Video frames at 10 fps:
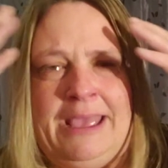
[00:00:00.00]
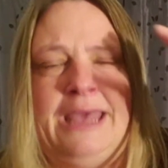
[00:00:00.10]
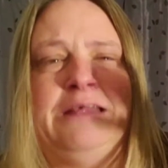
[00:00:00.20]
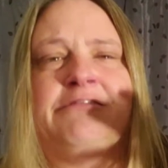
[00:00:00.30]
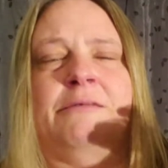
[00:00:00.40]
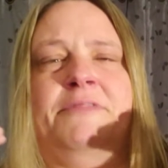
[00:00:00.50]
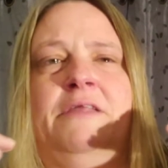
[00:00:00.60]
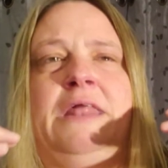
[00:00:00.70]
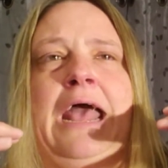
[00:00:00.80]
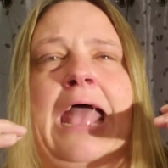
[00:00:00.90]
head. It's
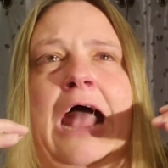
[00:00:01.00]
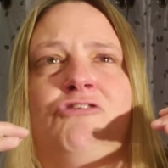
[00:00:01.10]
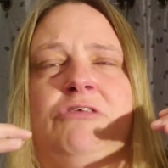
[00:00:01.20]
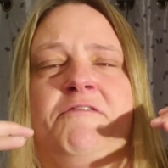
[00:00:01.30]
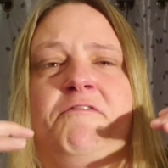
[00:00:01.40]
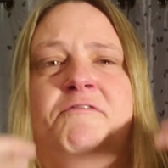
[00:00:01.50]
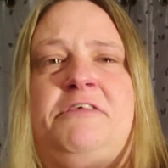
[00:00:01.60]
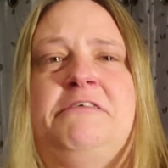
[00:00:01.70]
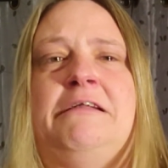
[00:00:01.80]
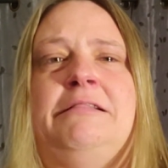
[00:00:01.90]
something that I actually
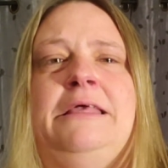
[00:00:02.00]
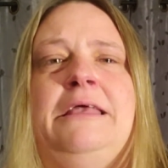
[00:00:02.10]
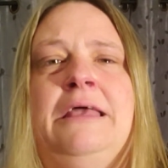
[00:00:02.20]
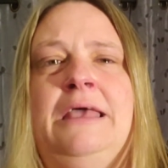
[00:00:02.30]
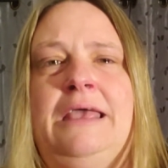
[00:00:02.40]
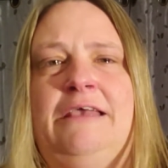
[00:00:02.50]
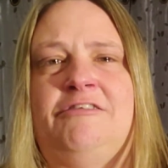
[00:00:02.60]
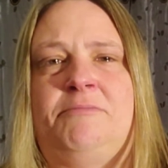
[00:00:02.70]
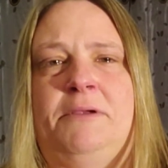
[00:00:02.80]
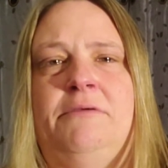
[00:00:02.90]
physically
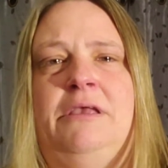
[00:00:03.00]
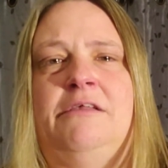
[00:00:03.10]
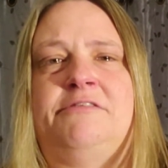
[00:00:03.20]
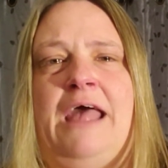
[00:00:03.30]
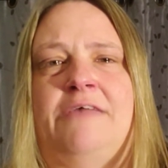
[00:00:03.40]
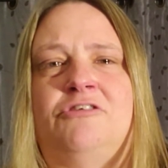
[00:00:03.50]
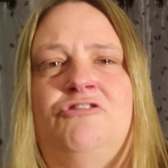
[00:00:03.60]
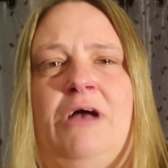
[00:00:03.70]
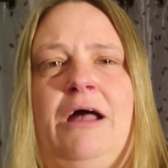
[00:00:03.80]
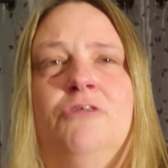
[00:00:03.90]
experienced as a
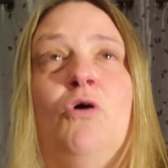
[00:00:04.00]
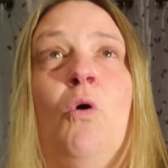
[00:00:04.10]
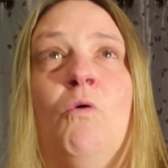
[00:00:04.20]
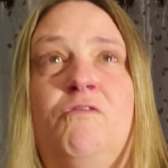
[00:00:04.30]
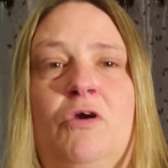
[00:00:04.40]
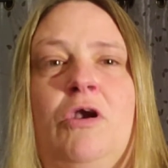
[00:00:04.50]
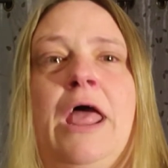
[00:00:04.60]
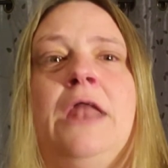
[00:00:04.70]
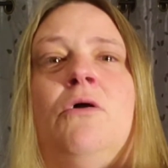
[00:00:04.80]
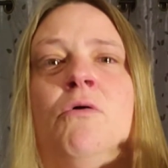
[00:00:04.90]
child over
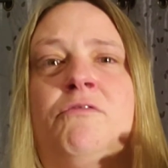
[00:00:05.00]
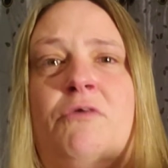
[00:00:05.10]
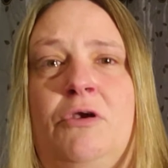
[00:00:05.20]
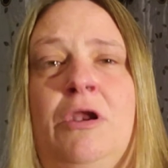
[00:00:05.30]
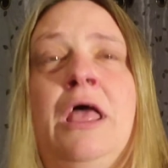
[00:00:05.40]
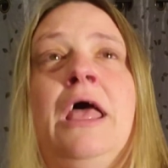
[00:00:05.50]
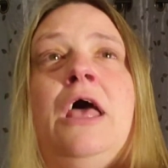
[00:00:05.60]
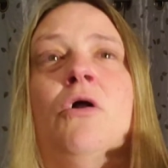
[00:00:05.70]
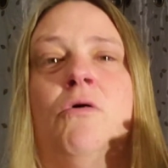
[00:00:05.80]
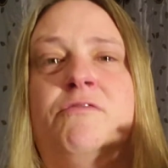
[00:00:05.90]
and over
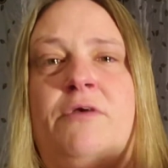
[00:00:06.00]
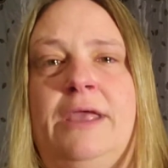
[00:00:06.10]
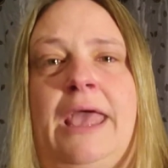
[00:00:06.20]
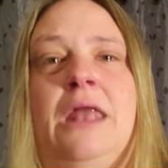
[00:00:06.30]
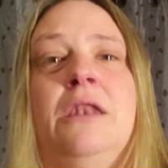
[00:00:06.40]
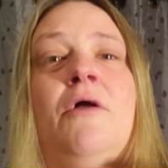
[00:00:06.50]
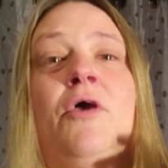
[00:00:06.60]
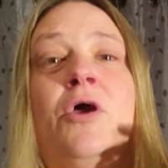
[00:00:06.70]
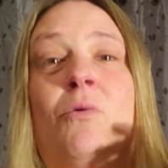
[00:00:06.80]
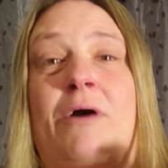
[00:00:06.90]
and over again,
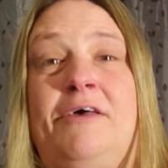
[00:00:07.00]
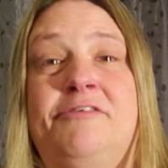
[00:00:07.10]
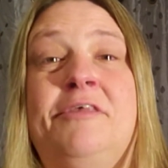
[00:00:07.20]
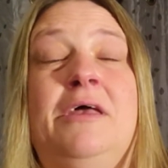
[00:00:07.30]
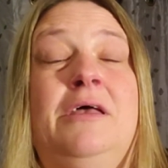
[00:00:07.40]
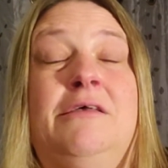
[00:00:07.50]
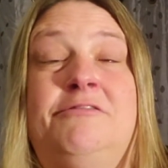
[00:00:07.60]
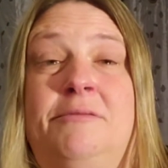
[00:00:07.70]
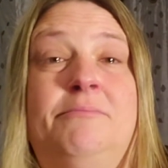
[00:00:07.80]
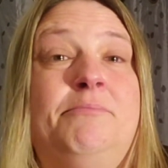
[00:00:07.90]
was
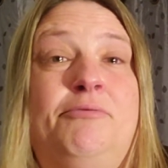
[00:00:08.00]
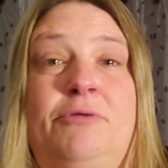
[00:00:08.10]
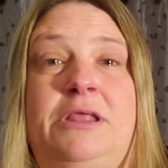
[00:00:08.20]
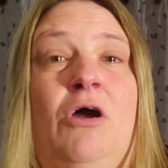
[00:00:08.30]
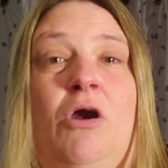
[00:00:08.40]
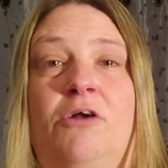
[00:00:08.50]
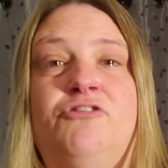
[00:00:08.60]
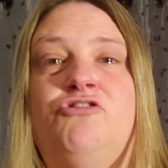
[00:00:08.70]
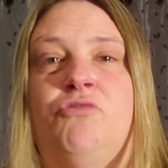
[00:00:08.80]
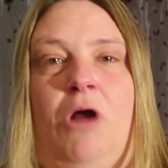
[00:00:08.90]
some pretty
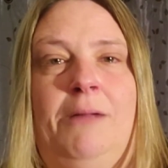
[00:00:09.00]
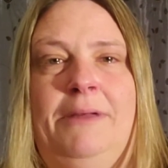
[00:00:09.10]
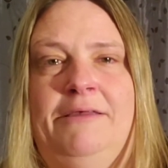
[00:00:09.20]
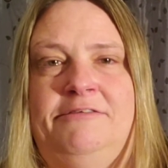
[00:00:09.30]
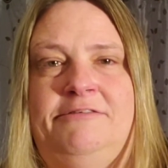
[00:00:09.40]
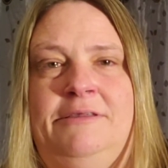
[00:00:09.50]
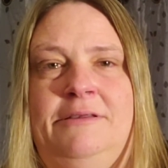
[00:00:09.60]
harsh traumas.